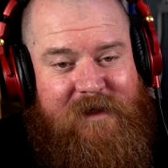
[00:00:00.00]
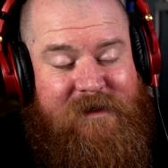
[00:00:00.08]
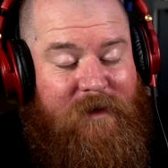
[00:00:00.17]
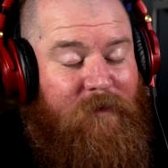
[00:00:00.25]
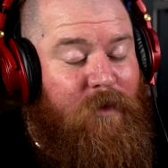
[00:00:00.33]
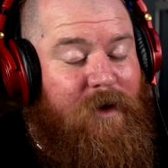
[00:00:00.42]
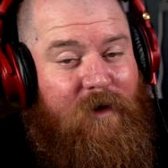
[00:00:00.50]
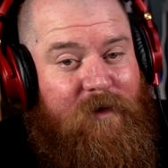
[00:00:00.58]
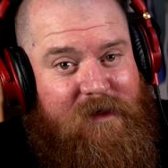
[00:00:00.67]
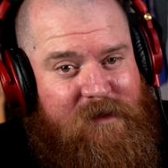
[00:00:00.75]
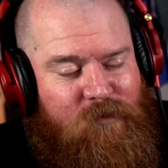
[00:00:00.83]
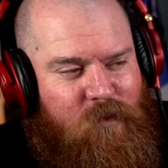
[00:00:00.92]
summer. We're going
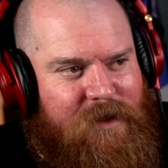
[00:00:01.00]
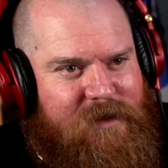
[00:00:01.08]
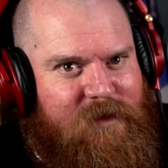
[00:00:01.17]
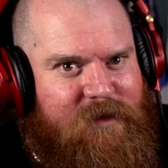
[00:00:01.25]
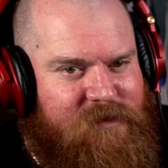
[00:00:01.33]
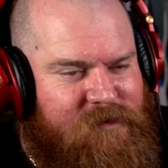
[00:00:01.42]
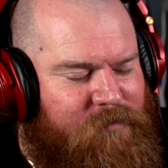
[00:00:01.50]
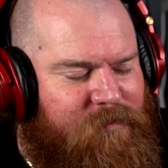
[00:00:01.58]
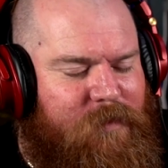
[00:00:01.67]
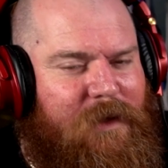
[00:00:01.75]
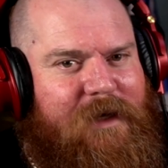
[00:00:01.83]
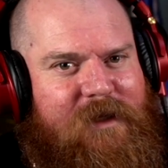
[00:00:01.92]
into winter. It's
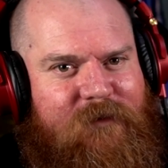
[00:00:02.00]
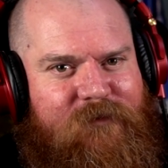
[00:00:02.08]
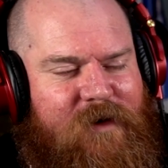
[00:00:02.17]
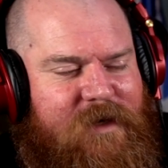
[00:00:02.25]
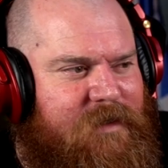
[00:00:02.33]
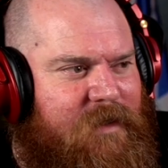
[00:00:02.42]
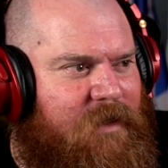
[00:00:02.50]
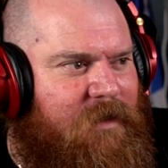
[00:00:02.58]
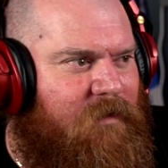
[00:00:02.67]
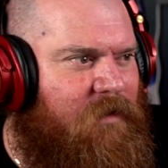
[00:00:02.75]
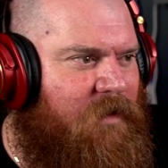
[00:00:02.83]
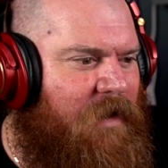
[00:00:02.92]
bloody freezing
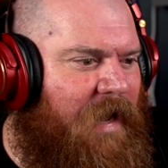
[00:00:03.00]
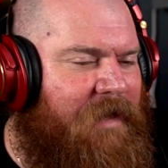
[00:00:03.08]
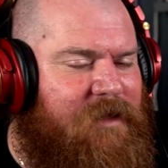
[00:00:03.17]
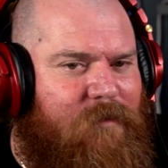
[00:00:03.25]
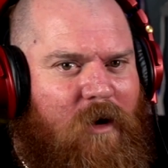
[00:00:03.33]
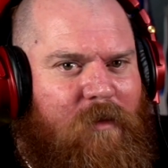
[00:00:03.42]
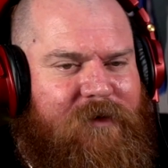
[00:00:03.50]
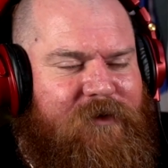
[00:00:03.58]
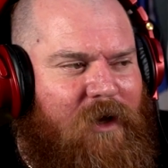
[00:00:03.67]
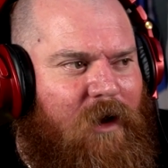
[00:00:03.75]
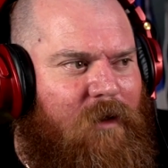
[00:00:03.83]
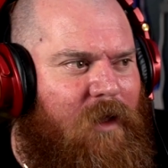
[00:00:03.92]
here at the moment.
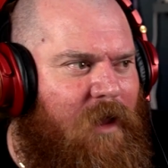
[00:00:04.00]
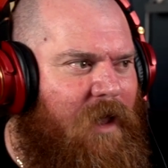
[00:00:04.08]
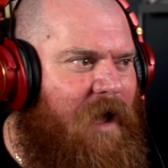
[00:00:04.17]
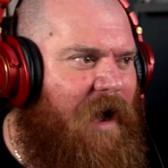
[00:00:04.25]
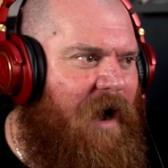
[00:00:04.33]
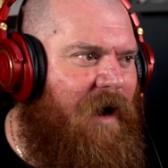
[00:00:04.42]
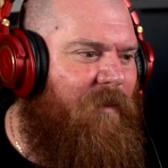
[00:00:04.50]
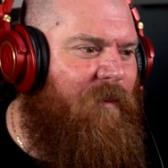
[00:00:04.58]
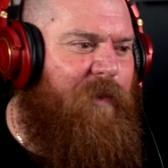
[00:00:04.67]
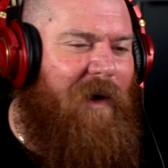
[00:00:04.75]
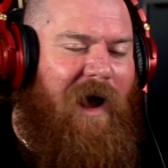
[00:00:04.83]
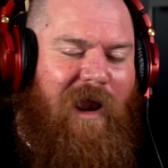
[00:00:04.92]
So,
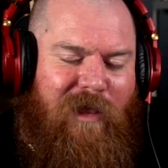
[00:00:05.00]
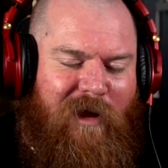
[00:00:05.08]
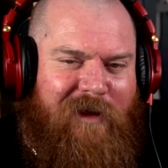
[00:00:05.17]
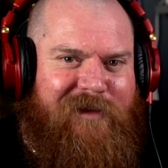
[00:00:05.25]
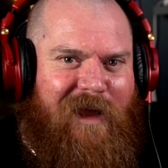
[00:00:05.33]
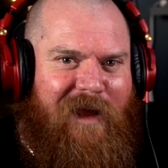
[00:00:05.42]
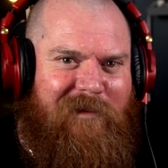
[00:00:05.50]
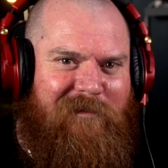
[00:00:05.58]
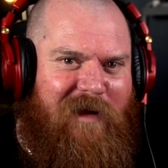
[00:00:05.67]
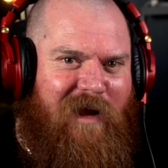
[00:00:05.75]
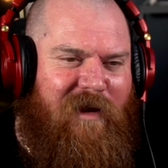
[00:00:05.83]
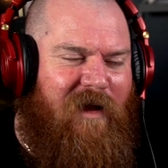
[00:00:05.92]
but I like that.
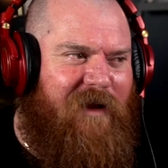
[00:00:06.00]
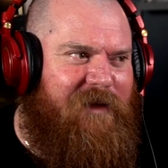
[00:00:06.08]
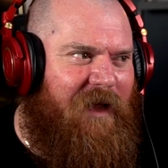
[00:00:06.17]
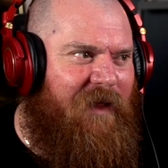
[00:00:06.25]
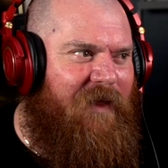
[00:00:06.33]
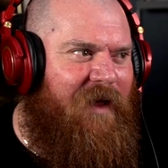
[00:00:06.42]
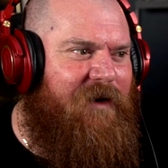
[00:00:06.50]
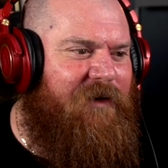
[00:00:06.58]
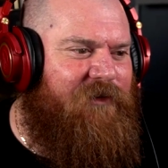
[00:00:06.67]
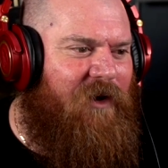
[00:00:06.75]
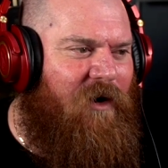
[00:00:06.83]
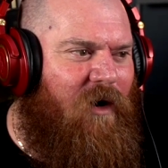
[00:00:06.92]
I like that. That is
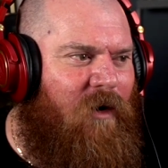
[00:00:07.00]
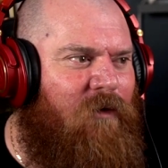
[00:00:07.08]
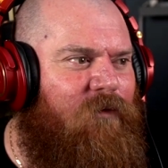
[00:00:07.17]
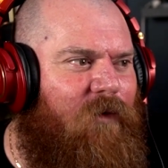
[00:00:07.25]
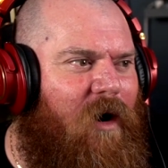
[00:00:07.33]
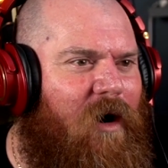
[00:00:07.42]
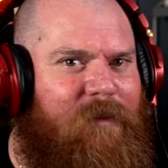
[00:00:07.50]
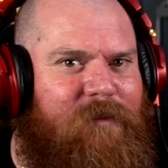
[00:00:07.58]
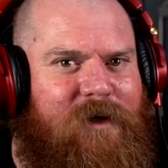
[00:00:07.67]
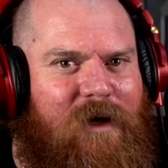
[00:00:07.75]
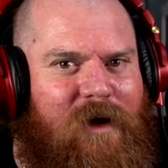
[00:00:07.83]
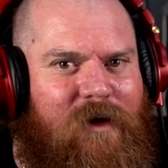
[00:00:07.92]
a whole vibe, you
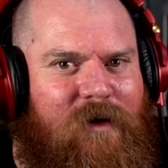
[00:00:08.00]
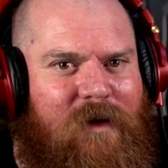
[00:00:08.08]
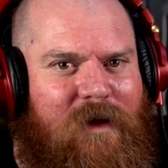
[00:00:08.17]
know,